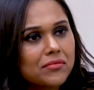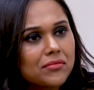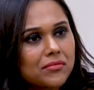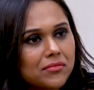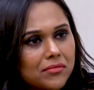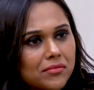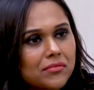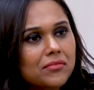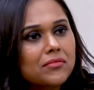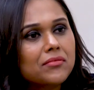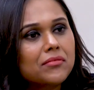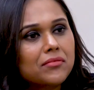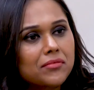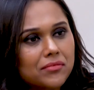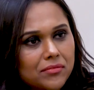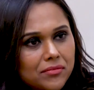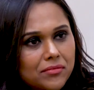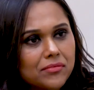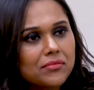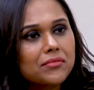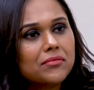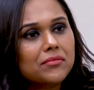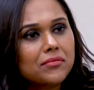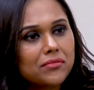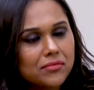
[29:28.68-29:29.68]
there will be
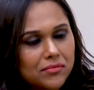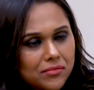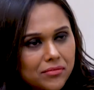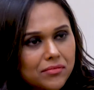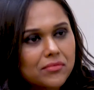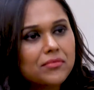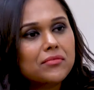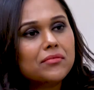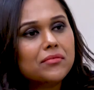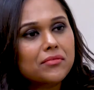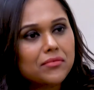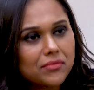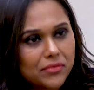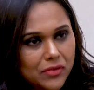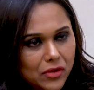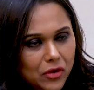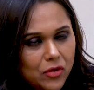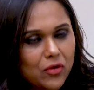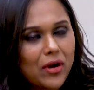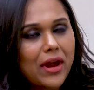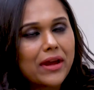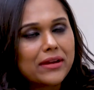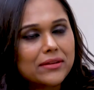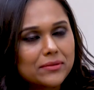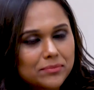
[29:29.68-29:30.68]
company, right? We
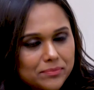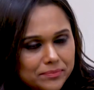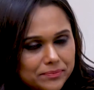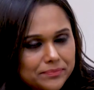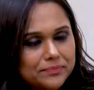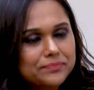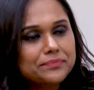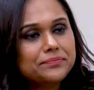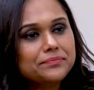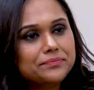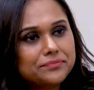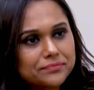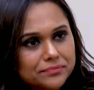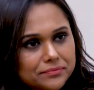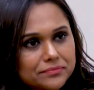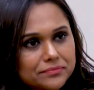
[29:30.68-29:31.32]
must go to the